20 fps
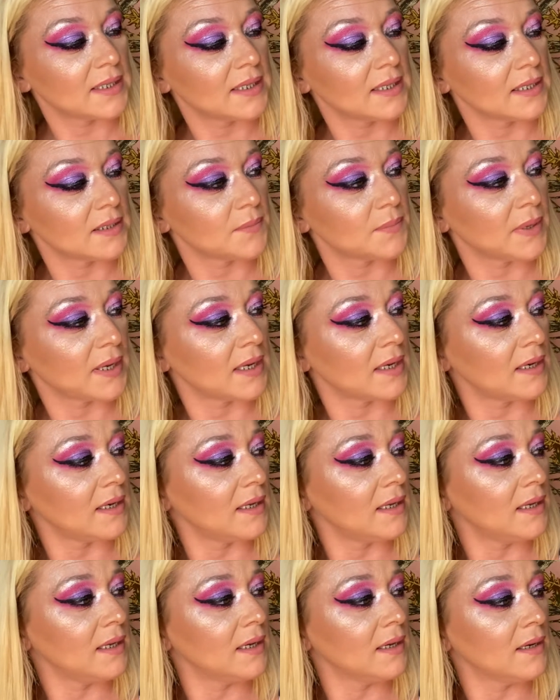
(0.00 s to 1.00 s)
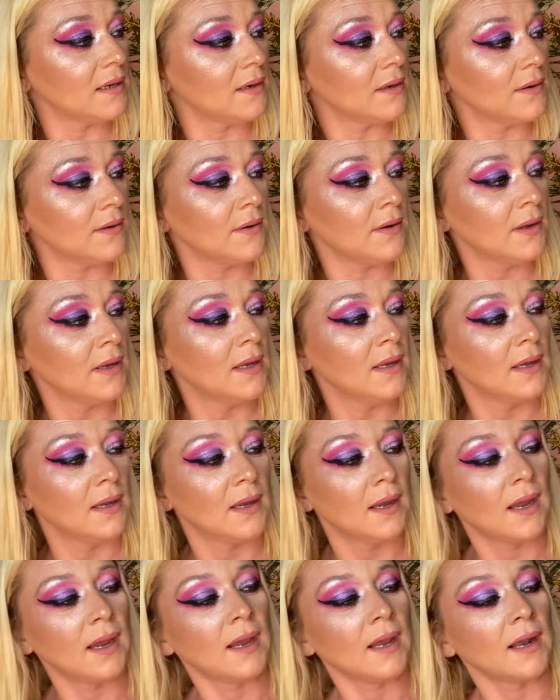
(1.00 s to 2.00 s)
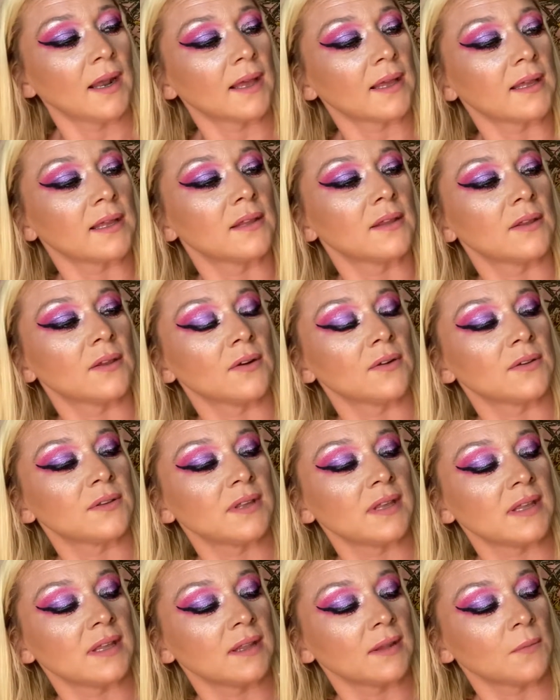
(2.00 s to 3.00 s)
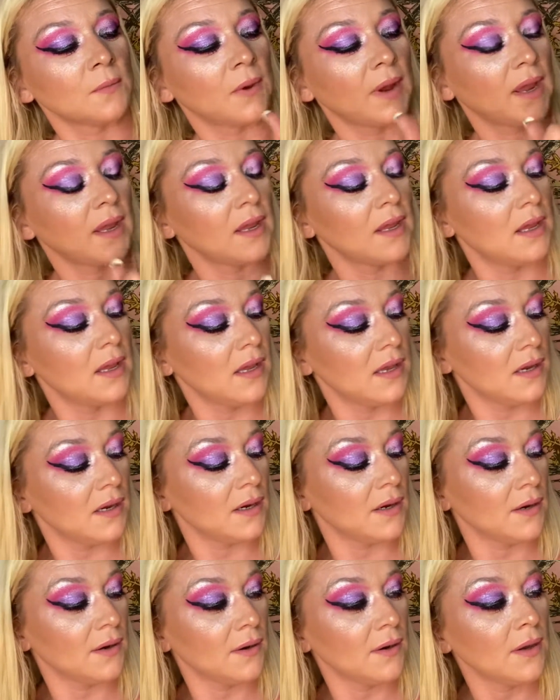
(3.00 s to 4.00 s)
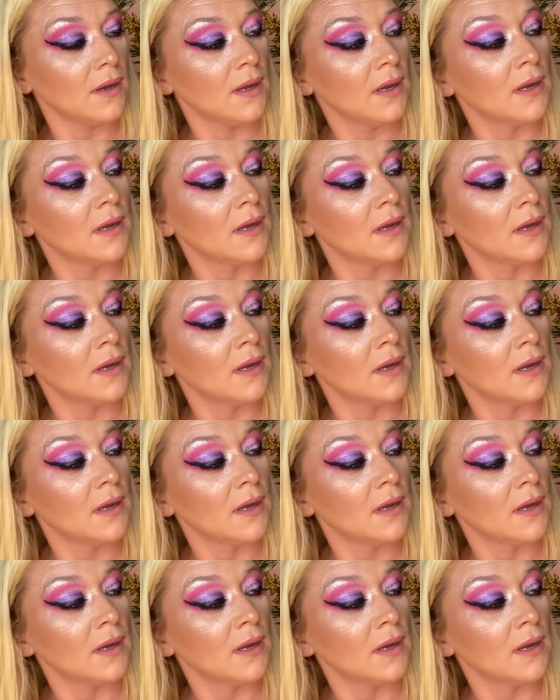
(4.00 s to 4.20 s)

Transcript: hit pan here, and I can start seeing the ring here.